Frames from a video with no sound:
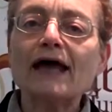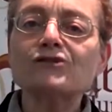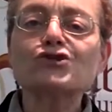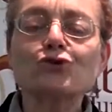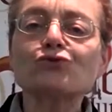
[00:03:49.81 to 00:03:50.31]

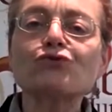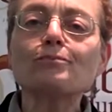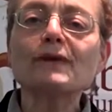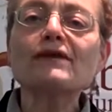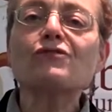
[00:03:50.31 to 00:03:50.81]
And so to
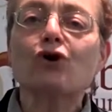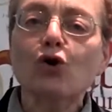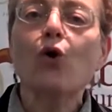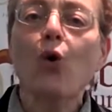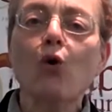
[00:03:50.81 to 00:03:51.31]
me, the
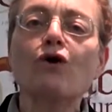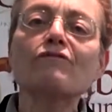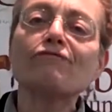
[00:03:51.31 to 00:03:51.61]
core